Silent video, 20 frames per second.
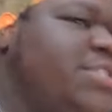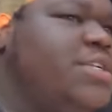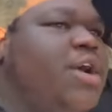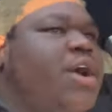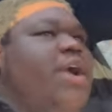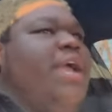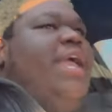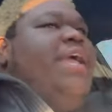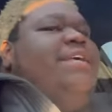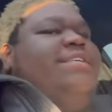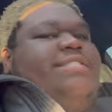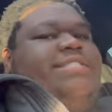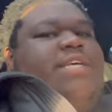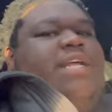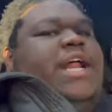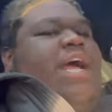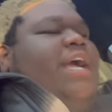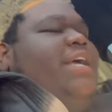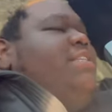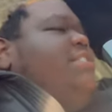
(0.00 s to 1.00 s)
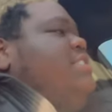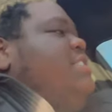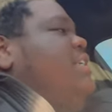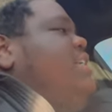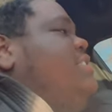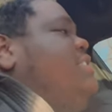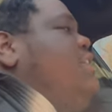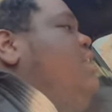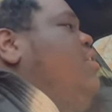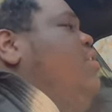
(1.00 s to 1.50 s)
y'all can't see it. I can see
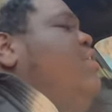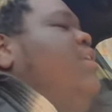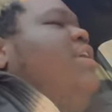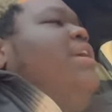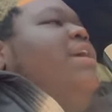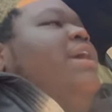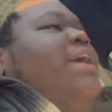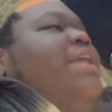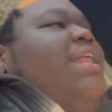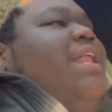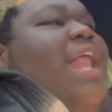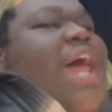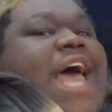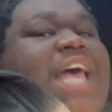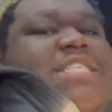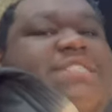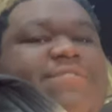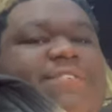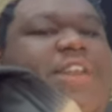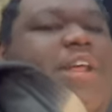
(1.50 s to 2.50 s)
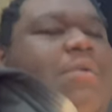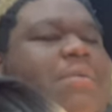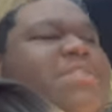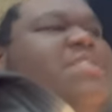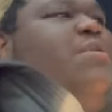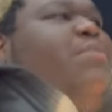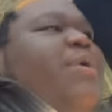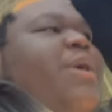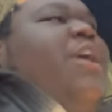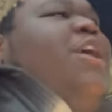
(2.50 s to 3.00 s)
it. So, the last video was
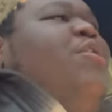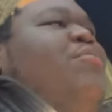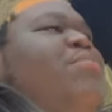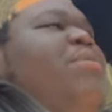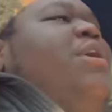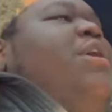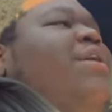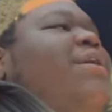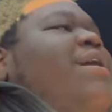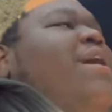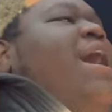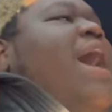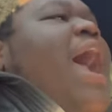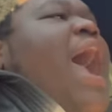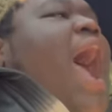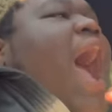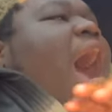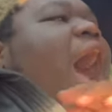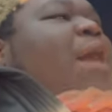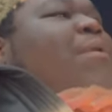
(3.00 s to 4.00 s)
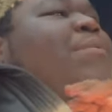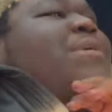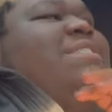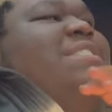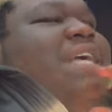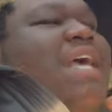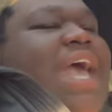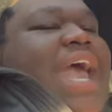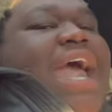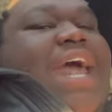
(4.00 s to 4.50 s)
the Wicked Bill. I was
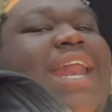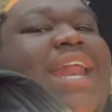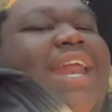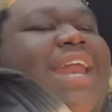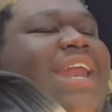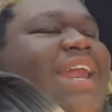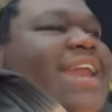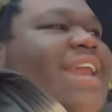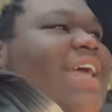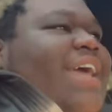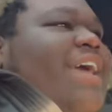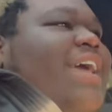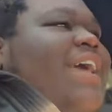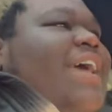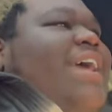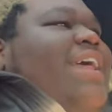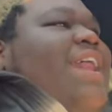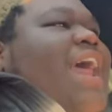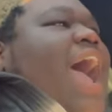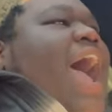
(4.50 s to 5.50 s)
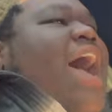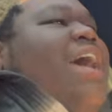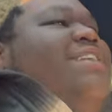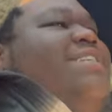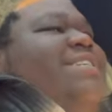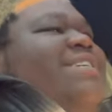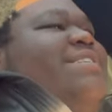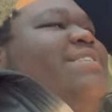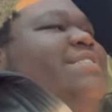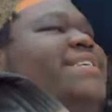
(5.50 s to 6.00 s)
editing it, and I
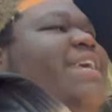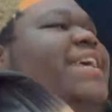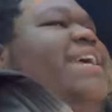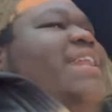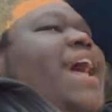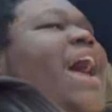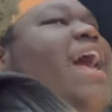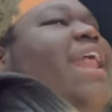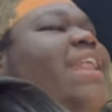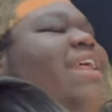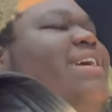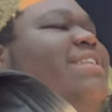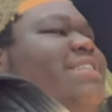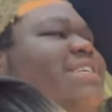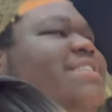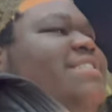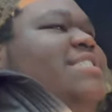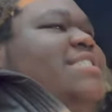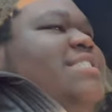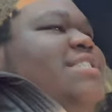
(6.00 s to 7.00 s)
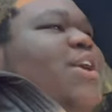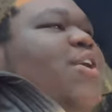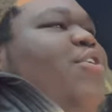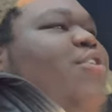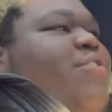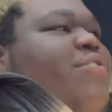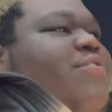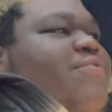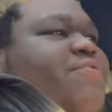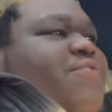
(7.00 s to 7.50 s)
just seen I looked just so
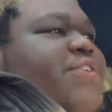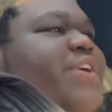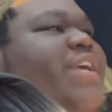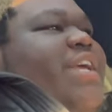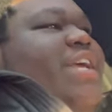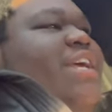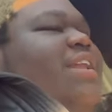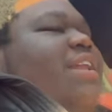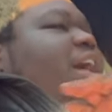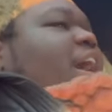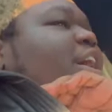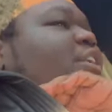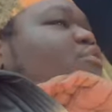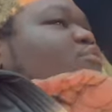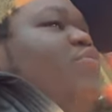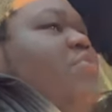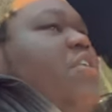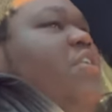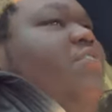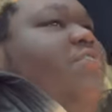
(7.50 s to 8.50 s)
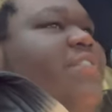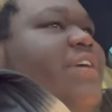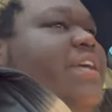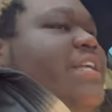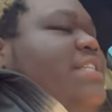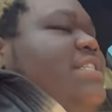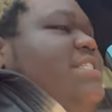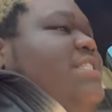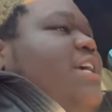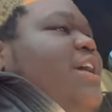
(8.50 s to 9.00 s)
freaking like rough
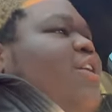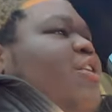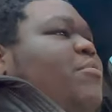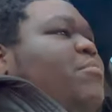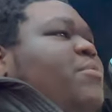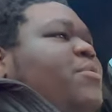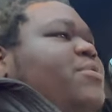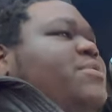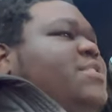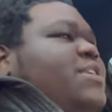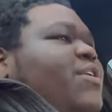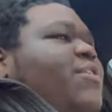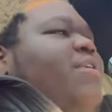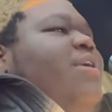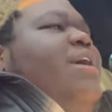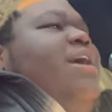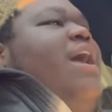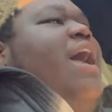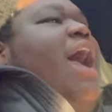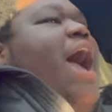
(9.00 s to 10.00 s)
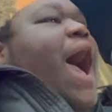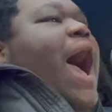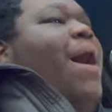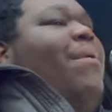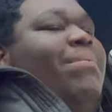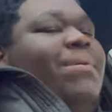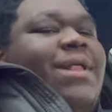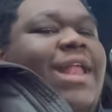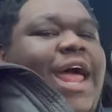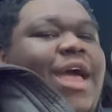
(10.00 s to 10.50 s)
and terrible. So I've
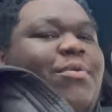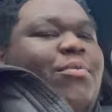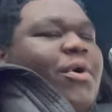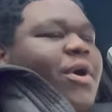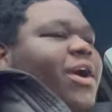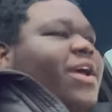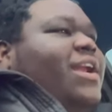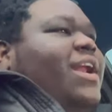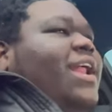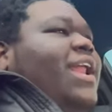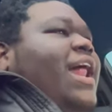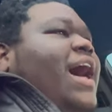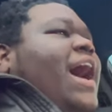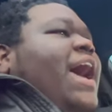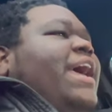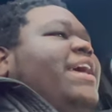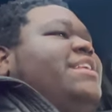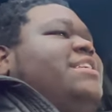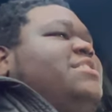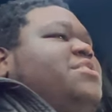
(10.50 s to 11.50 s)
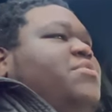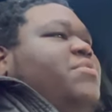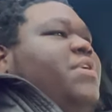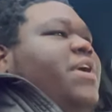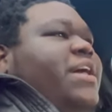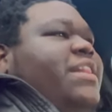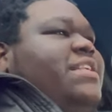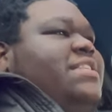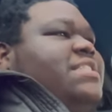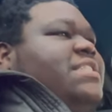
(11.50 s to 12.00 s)
been like working a lot and just doing
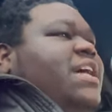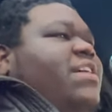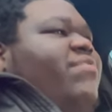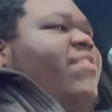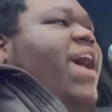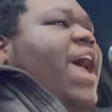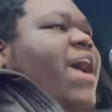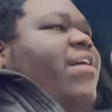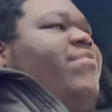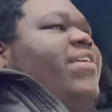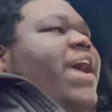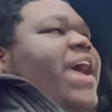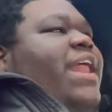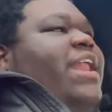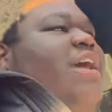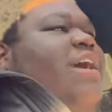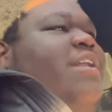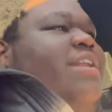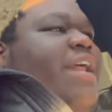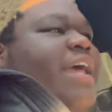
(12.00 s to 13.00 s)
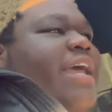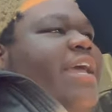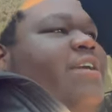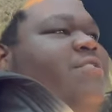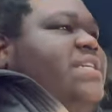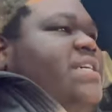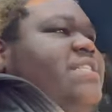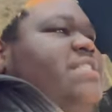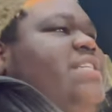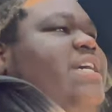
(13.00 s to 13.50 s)
other stuff. I haven't had a day
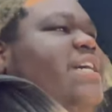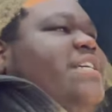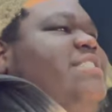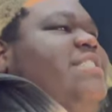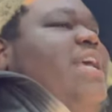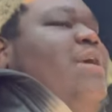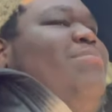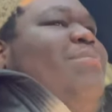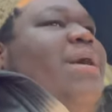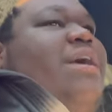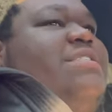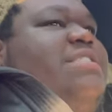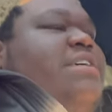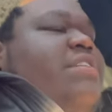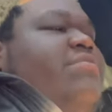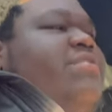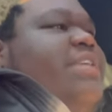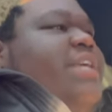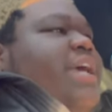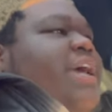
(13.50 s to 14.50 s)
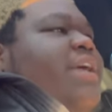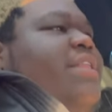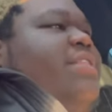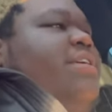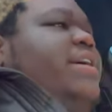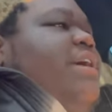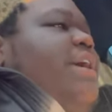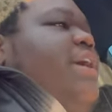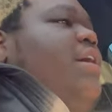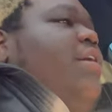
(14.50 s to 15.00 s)
to just get myself together
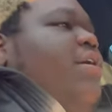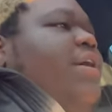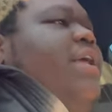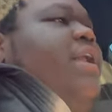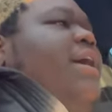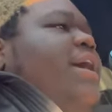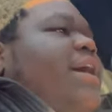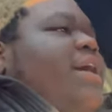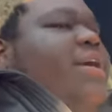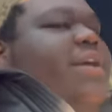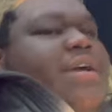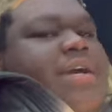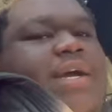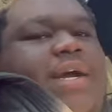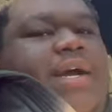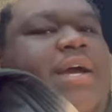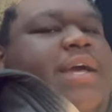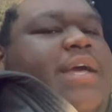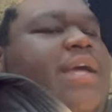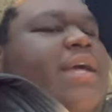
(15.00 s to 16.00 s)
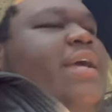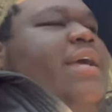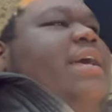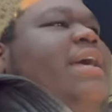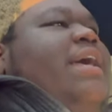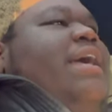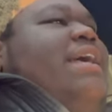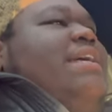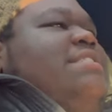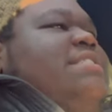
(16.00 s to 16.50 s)
and go get a haircut
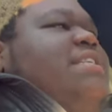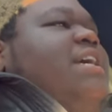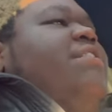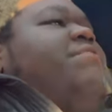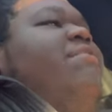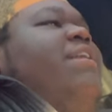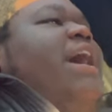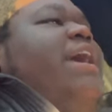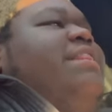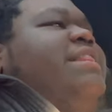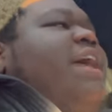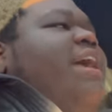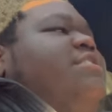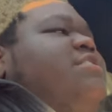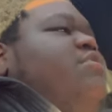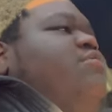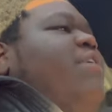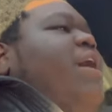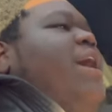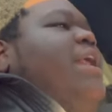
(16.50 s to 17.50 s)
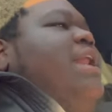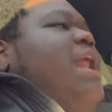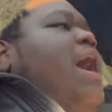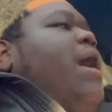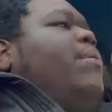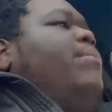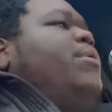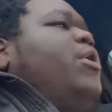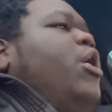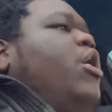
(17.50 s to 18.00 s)
and stuff like that. So right
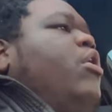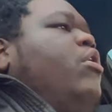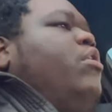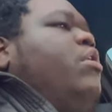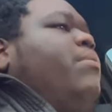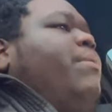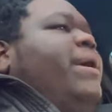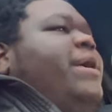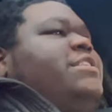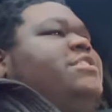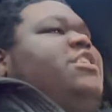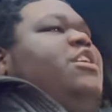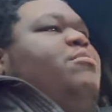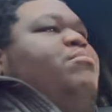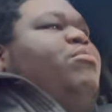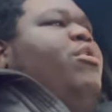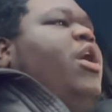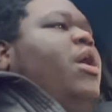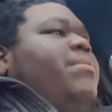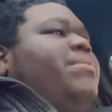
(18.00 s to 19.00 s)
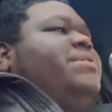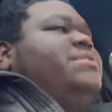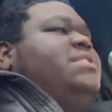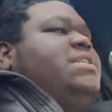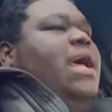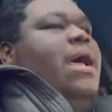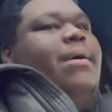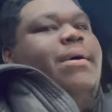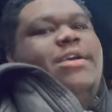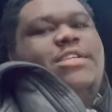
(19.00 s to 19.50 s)
now we are on the way to the
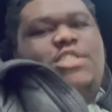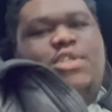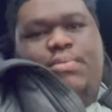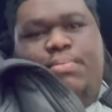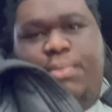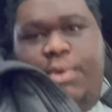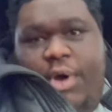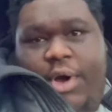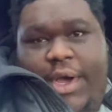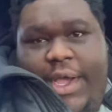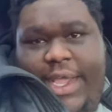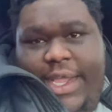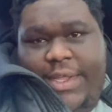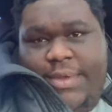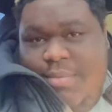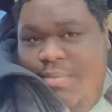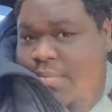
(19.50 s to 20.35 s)
barbershop because your boy